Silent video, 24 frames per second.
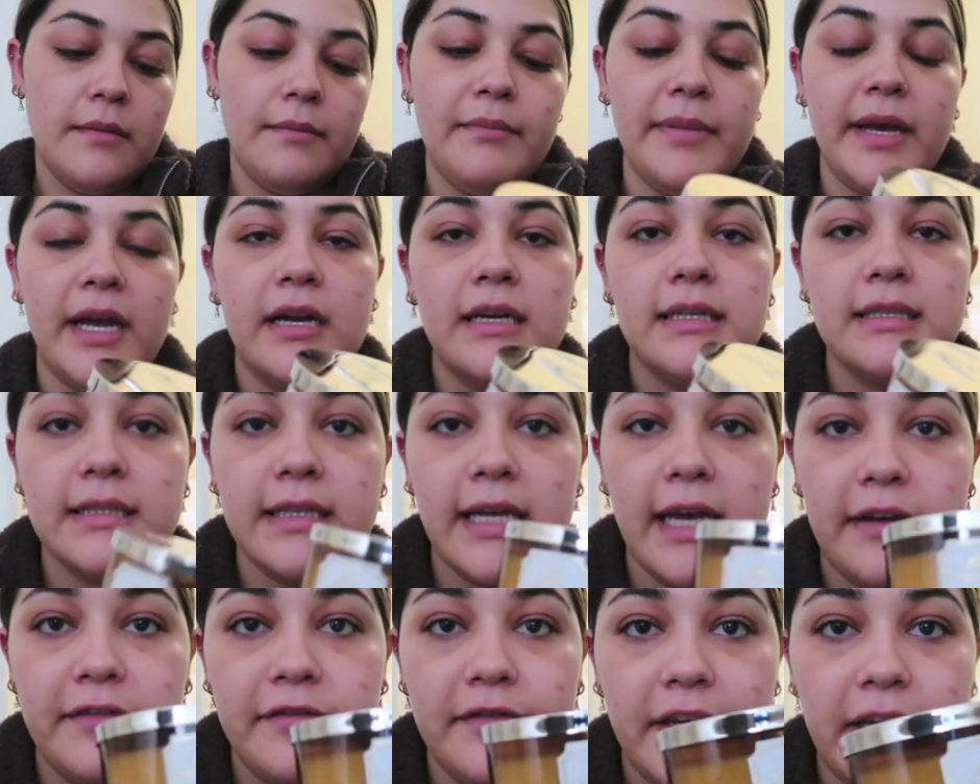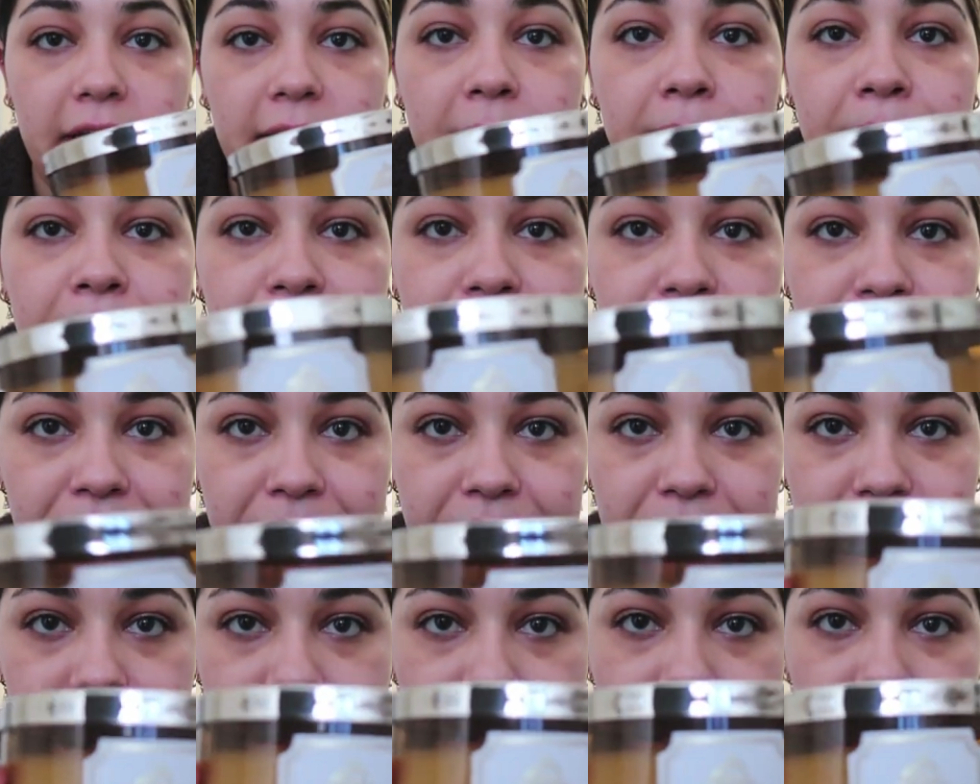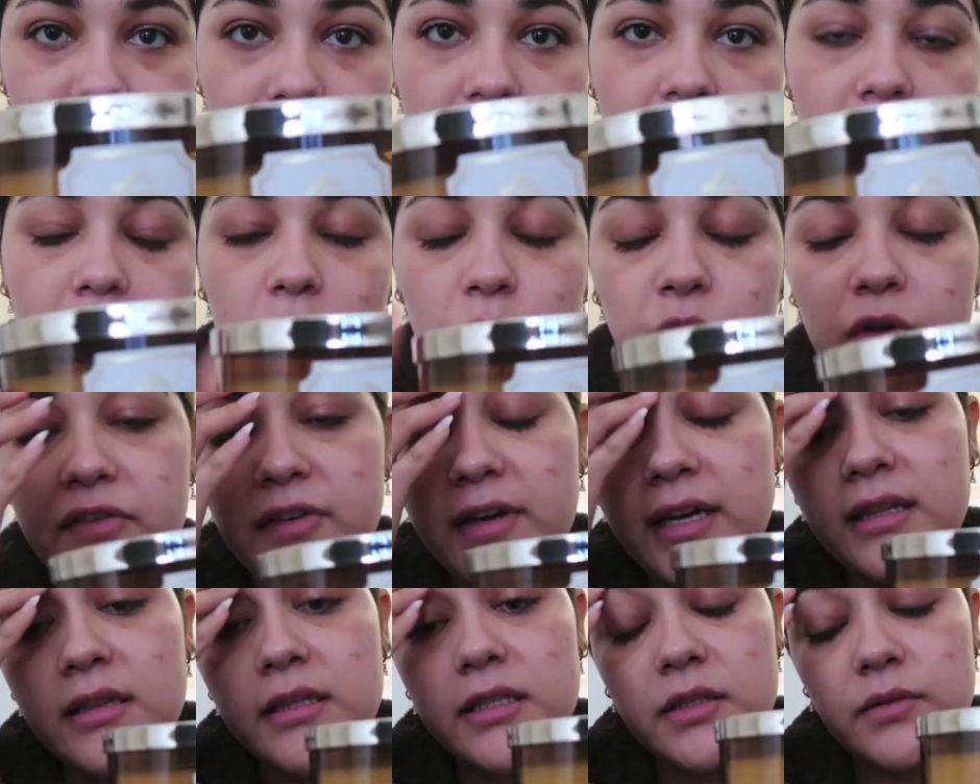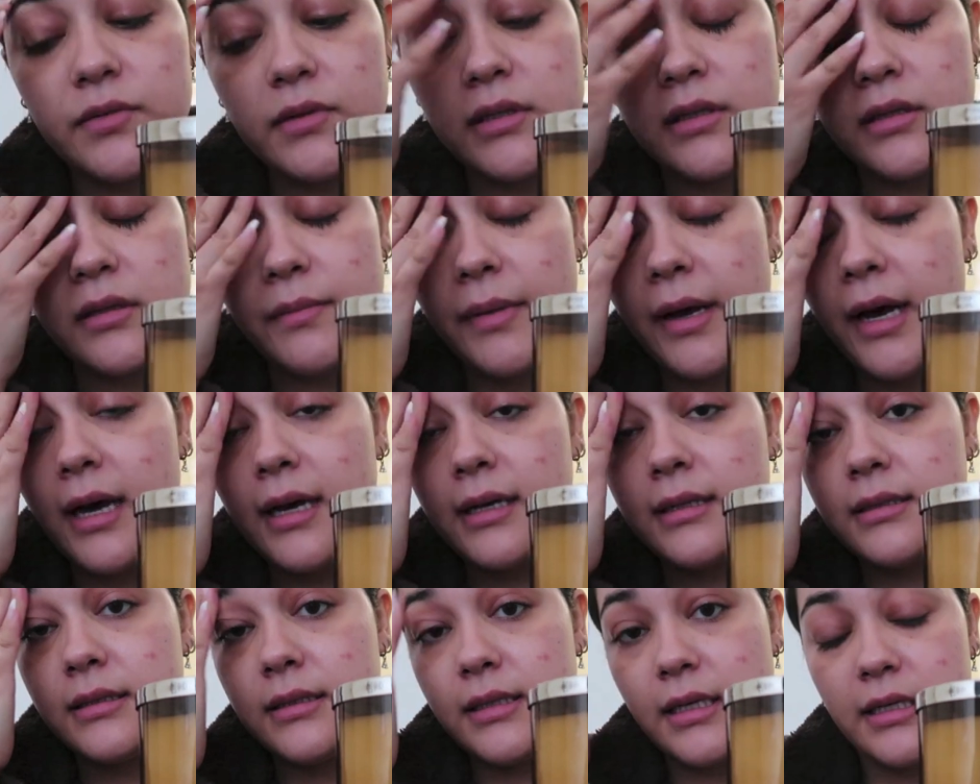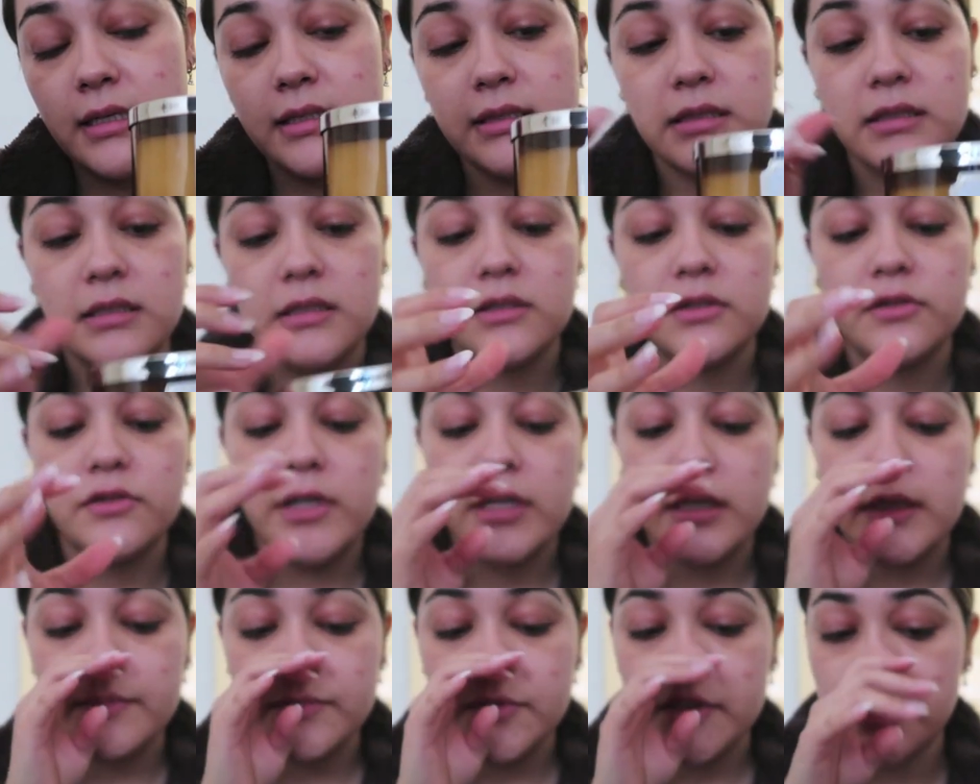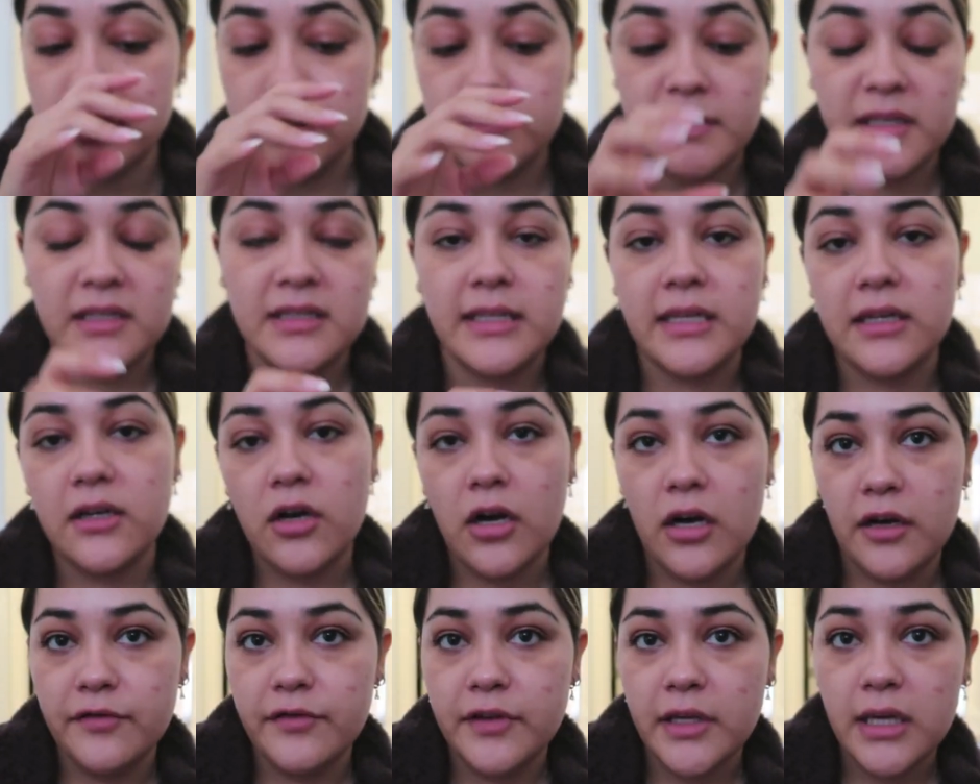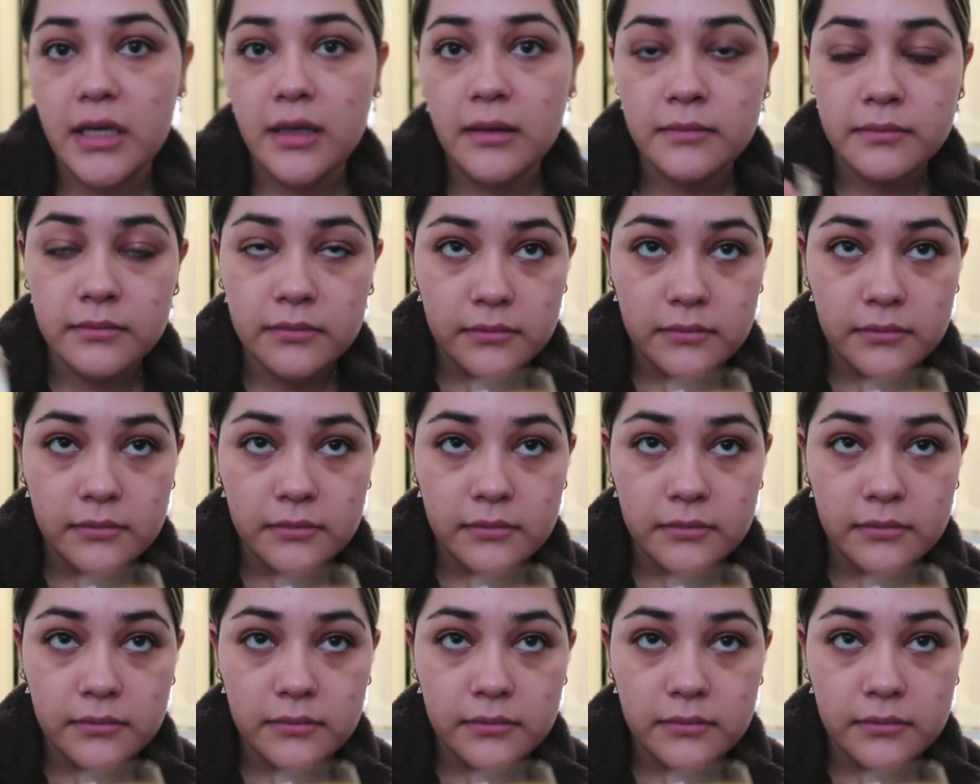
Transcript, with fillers: Paris Cafe. We've had this one in the past and it straight up just smells like coffee.